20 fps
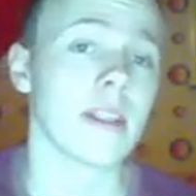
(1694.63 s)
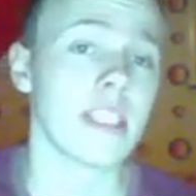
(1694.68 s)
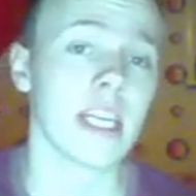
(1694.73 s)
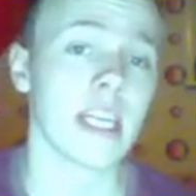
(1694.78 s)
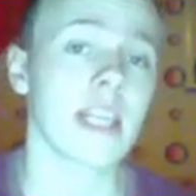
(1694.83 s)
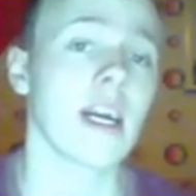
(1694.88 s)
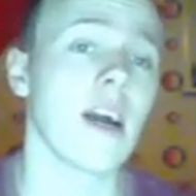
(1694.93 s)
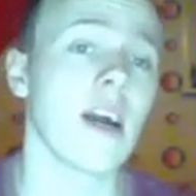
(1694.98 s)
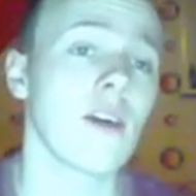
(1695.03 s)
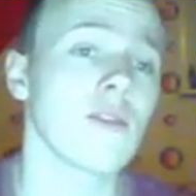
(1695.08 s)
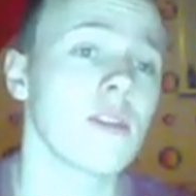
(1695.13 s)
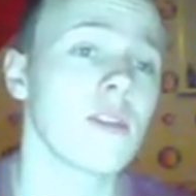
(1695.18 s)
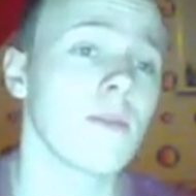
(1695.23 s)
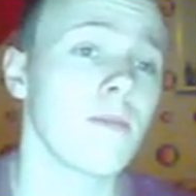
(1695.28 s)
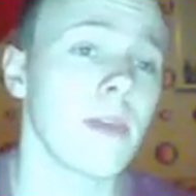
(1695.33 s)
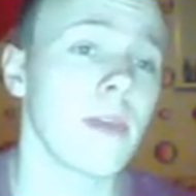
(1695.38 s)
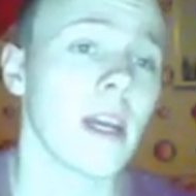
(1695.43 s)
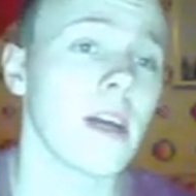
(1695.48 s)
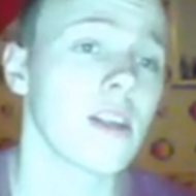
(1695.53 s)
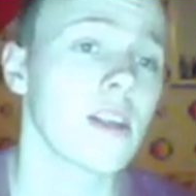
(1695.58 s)
check out
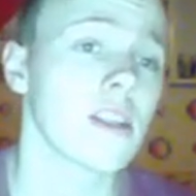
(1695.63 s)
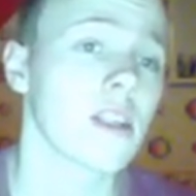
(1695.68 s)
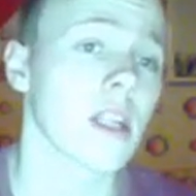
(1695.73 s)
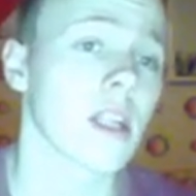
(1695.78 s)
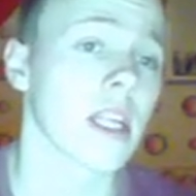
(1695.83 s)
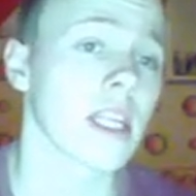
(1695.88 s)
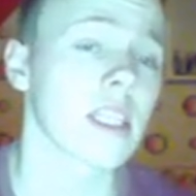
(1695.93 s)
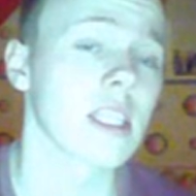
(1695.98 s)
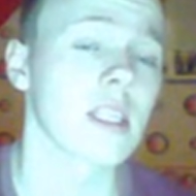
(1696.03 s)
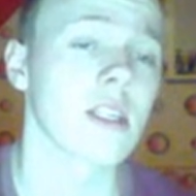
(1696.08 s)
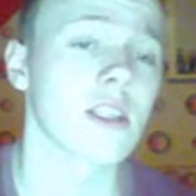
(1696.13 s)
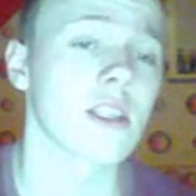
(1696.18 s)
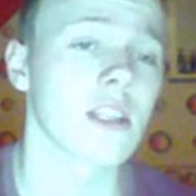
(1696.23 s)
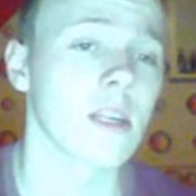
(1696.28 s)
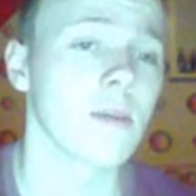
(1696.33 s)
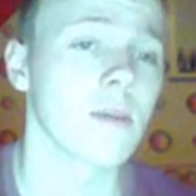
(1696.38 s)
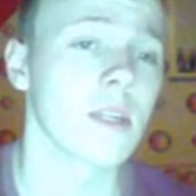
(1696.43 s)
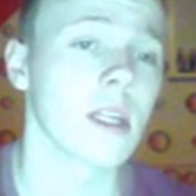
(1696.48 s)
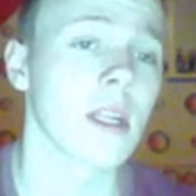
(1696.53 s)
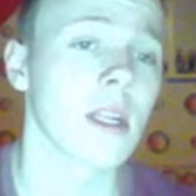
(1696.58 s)
Pierre's links in the
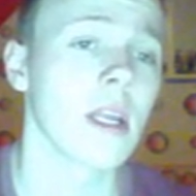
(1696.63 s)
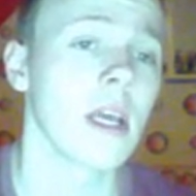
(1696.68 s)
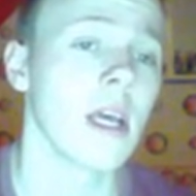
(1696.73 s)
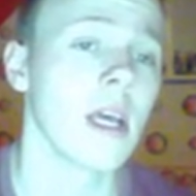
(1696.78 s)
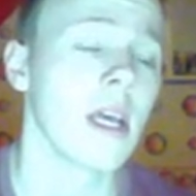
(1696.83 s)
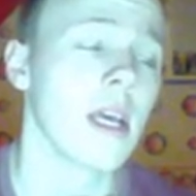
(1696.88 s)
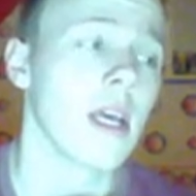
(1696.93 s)
description.